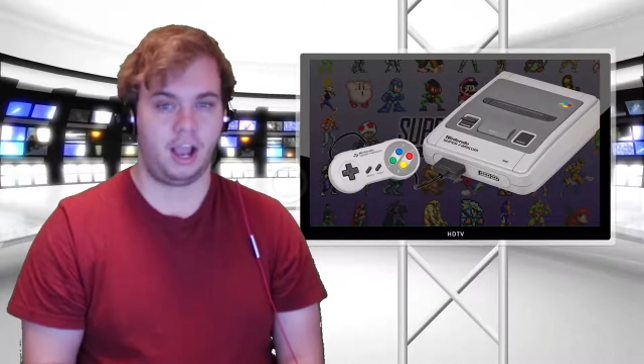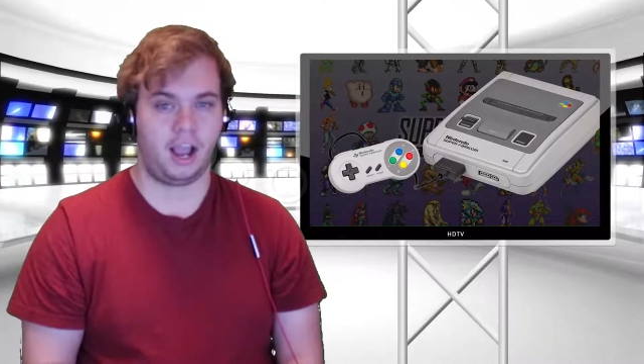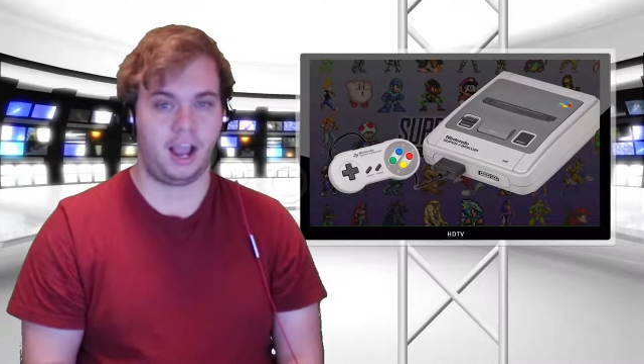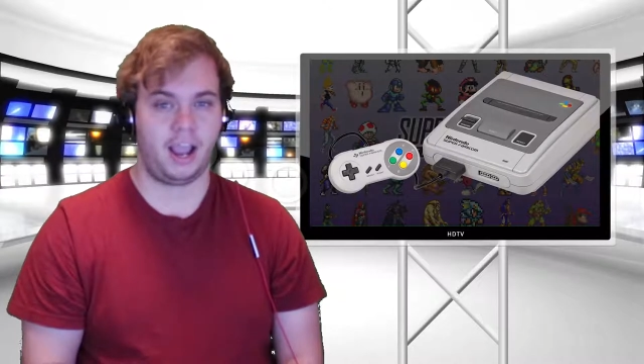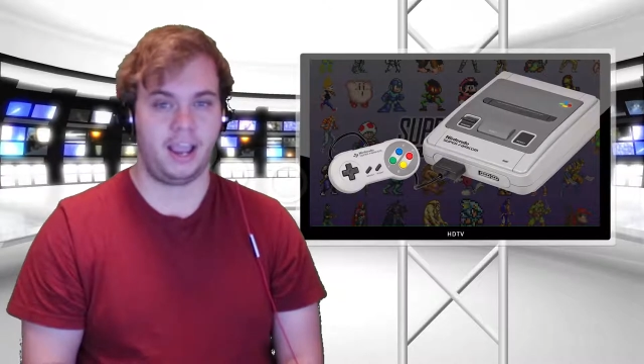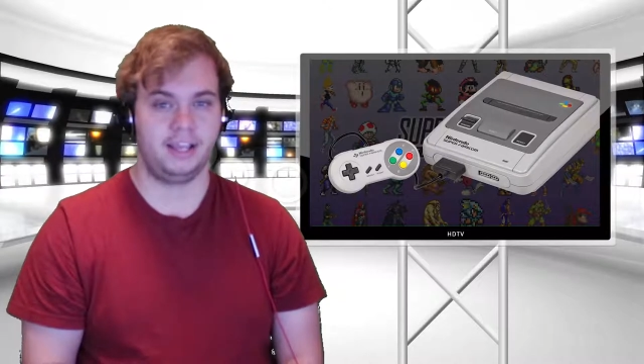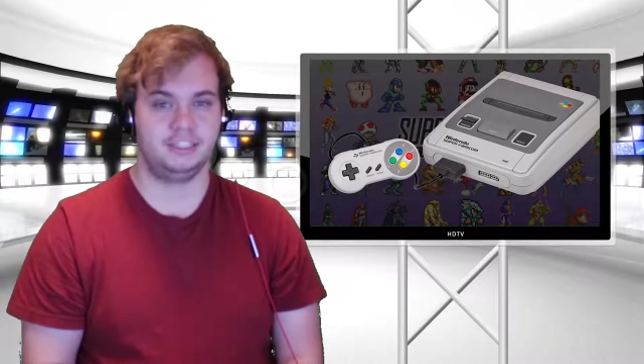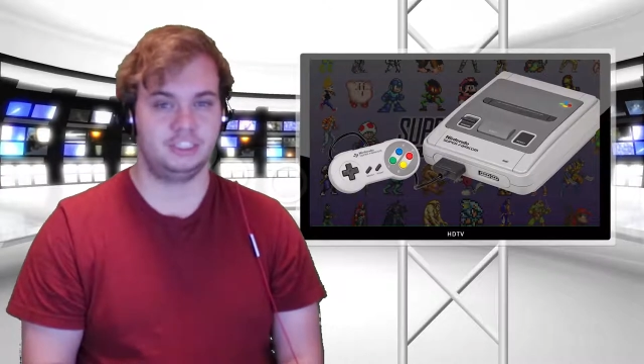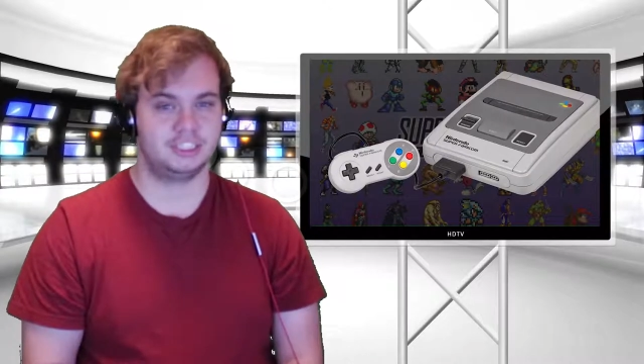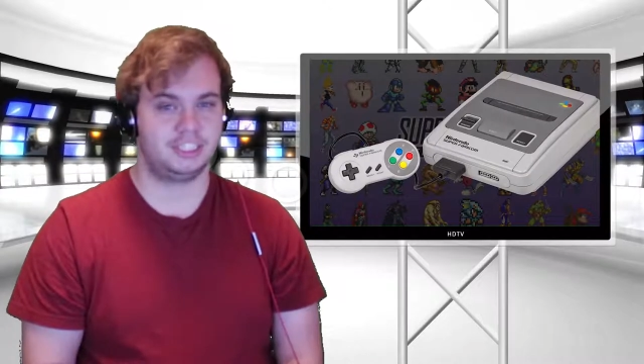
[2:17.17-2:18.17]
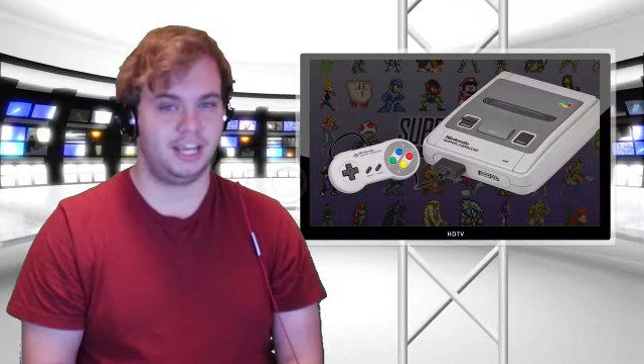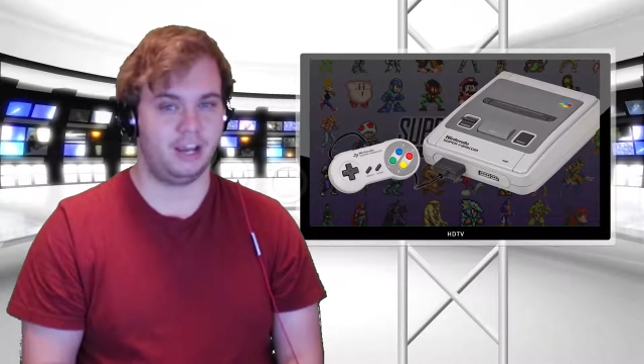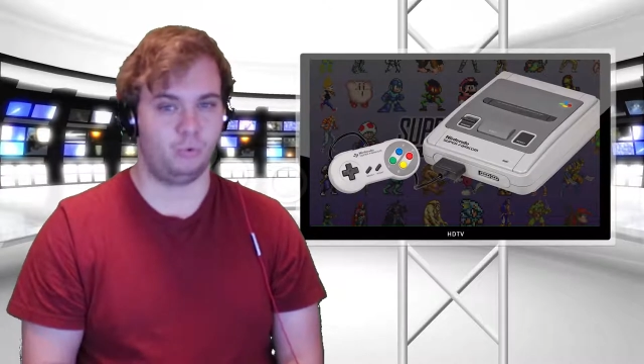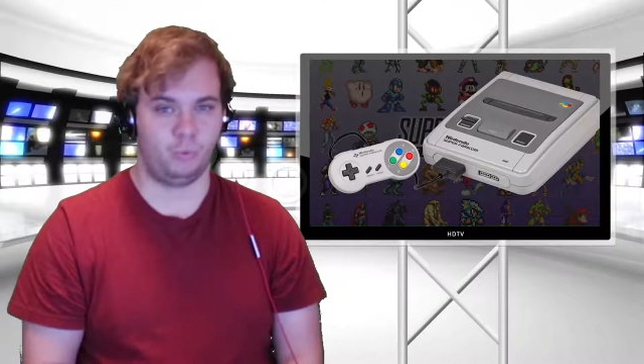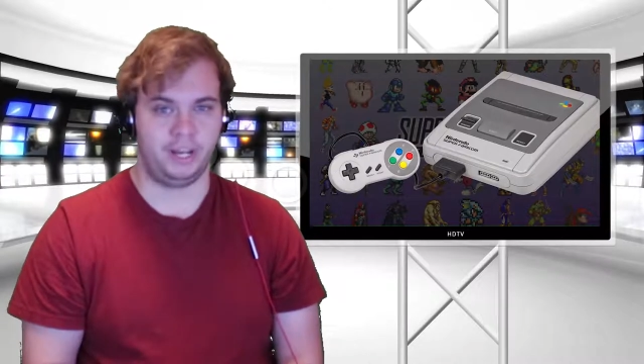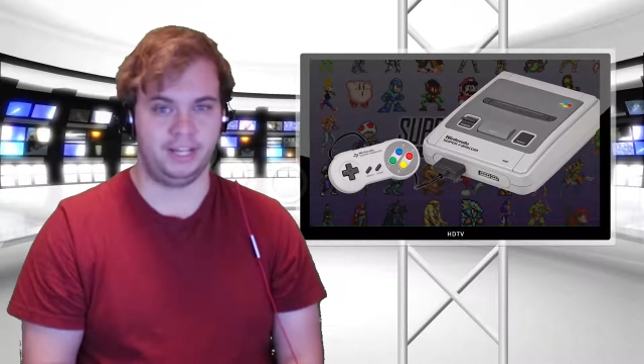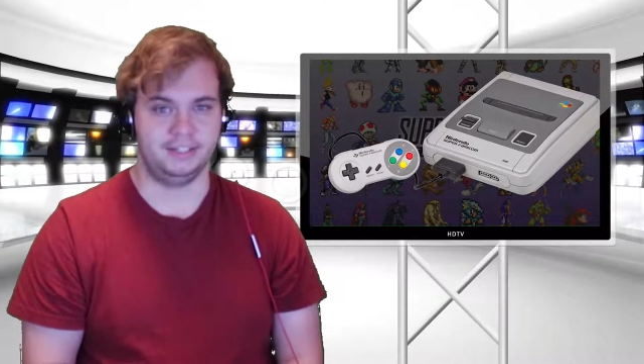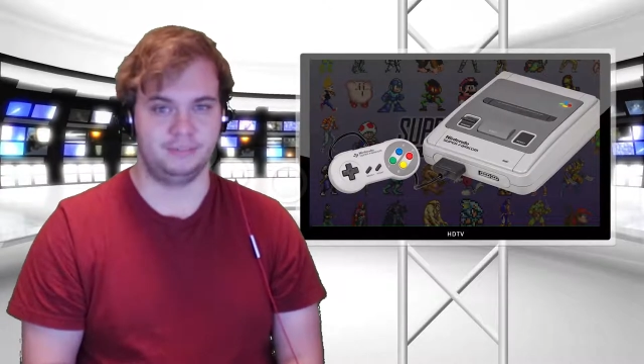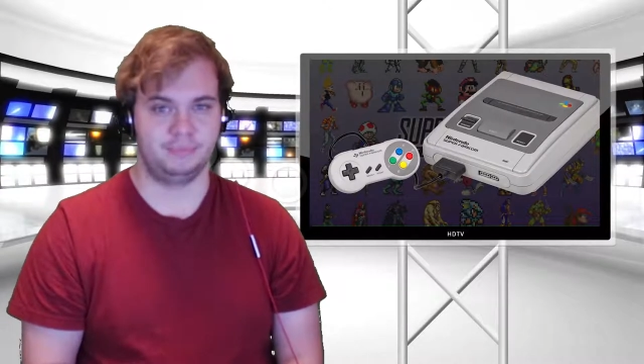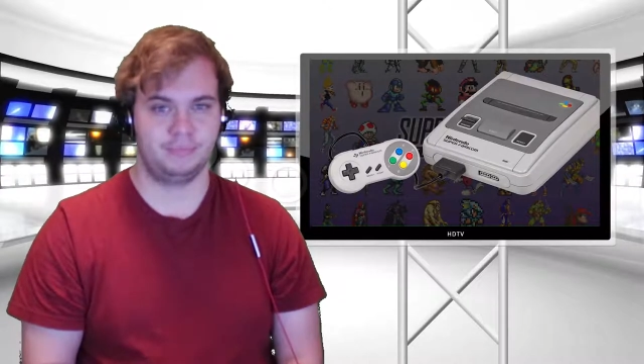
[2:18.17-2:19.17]
I just can't wait
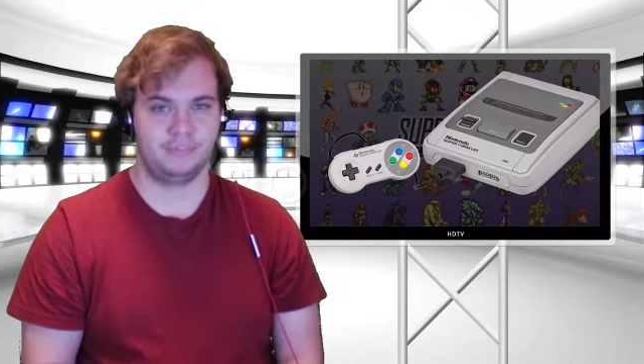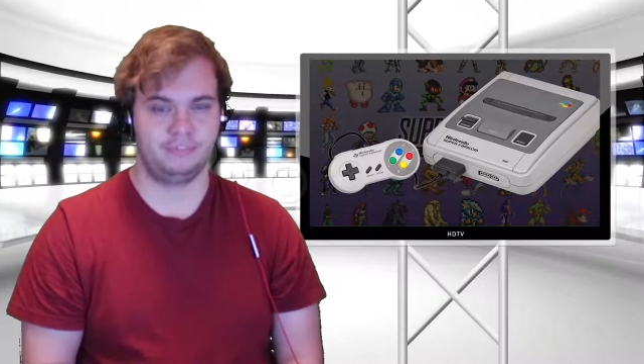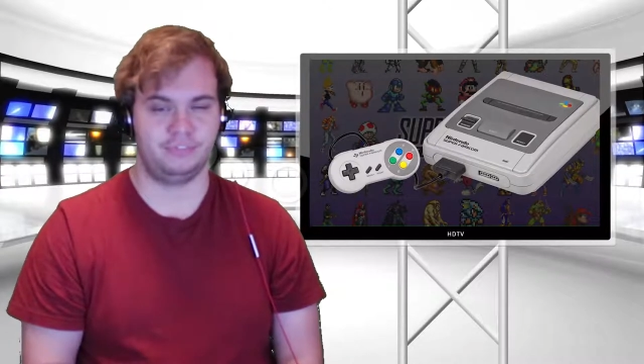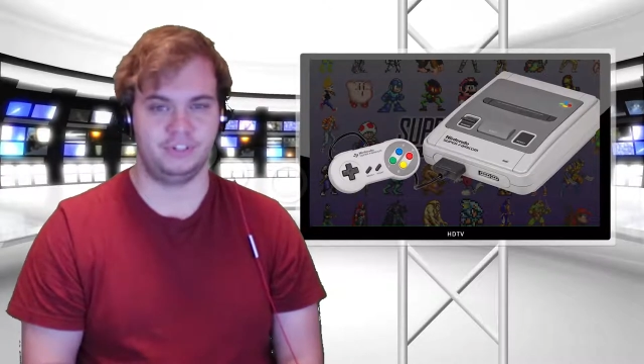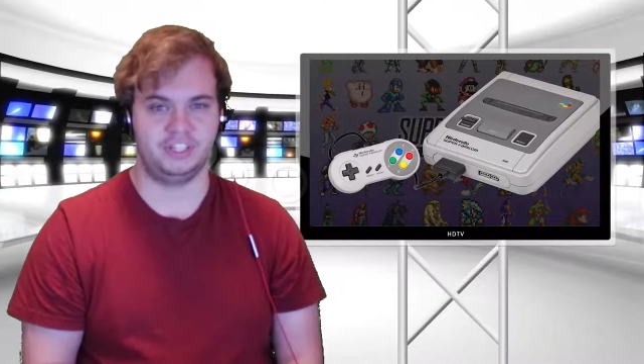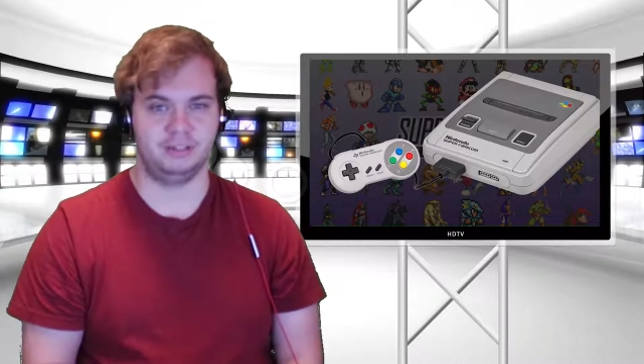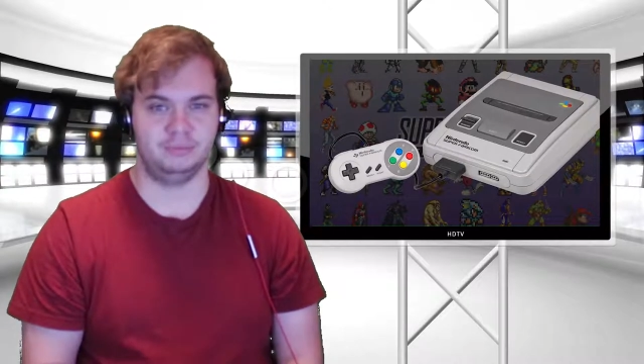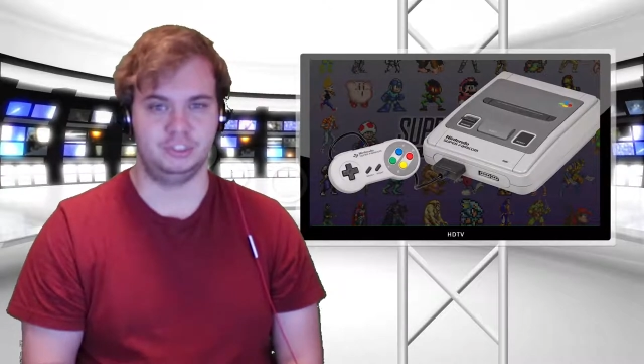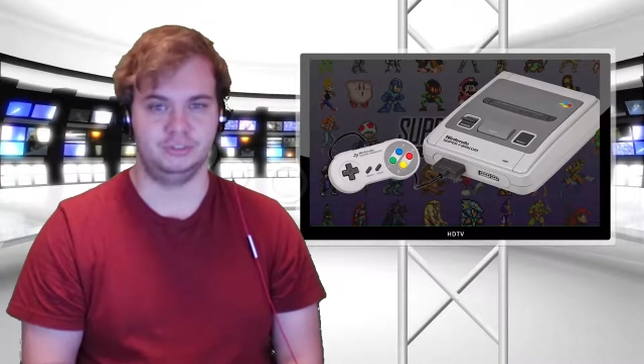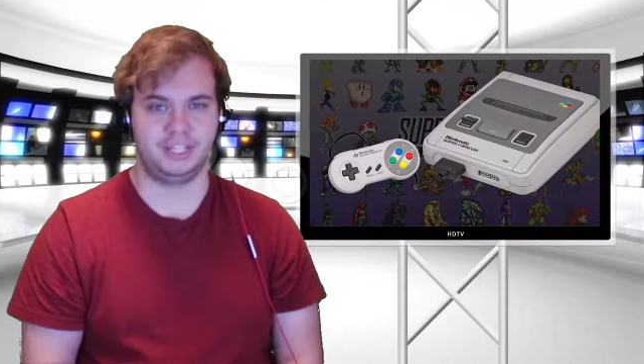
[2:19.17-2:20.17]
for them to